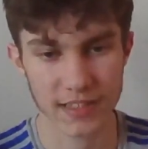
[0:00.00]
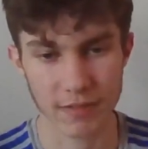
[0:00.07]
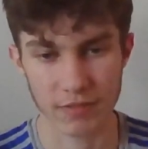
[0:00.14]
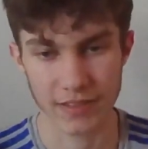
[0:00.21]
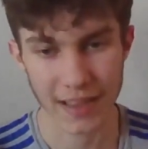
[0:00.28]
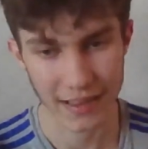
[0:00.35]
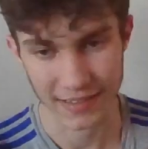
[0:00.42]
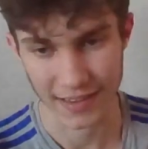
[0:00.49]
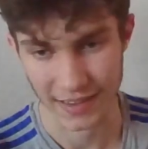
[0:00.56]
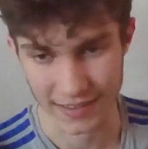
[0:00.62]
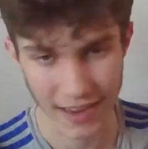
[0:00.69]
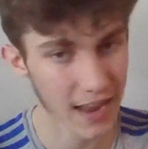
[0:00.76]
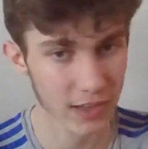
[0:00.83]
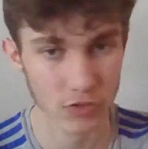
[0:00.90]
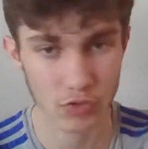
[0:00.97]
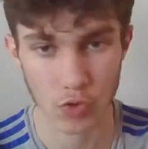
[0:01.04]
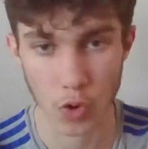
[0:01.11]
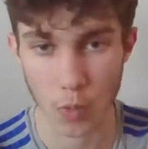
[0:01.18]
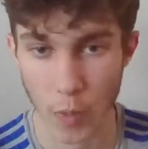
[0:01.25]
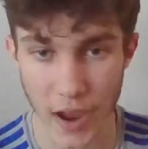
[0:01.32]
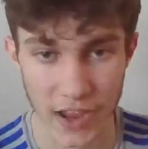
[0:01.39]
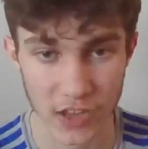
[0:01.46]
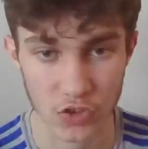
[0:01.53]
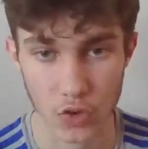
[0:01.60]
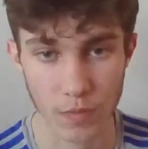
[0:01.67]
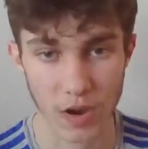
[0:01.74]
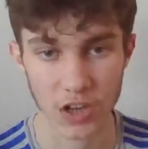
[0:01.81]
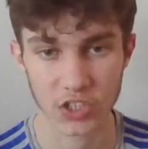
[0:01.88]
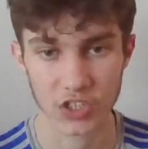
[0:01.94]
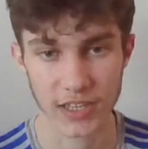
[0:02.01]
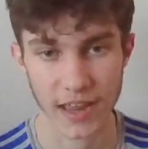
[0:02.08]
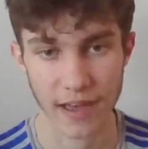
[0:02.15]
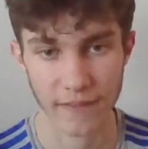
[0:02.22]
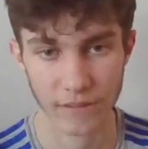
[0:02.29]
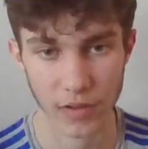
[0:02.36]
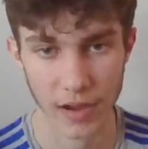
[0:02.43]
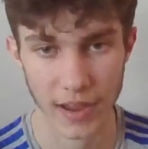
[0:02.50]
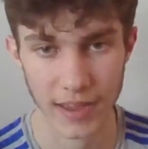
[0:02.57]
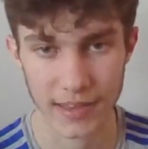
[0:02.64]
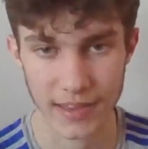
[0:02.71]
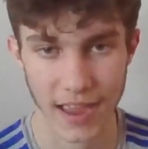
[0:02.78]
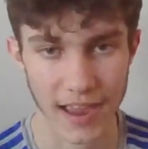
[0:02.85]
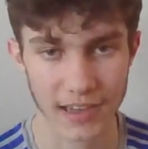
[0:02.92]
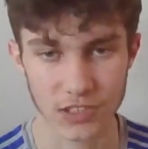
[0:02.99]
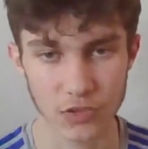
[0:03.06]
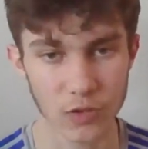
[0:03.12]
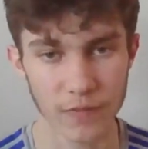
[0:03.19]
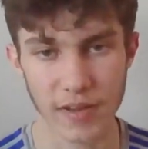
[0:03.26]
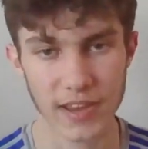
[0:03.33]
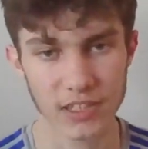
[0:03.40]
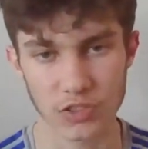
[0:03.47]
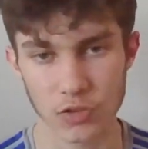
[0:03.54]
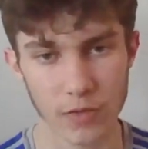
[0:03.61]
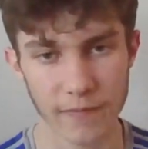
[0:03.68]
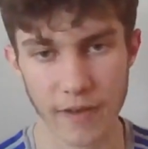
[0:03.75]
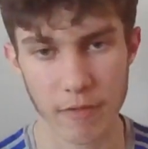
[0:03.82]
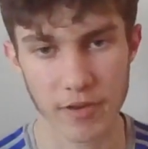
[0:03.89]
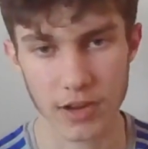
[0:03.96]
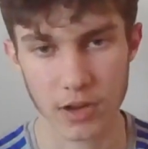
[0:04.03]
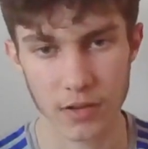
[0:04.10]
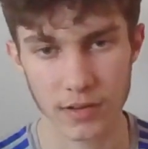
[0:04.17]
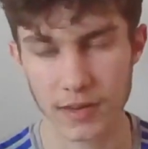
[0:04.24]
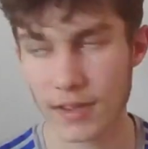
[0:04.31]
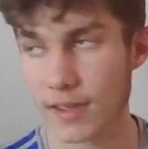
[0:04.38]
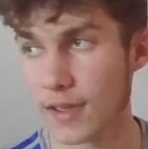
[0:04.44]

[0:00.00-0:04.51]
He was letting his hands drop way too much in that fight. Yeah, he's not very good.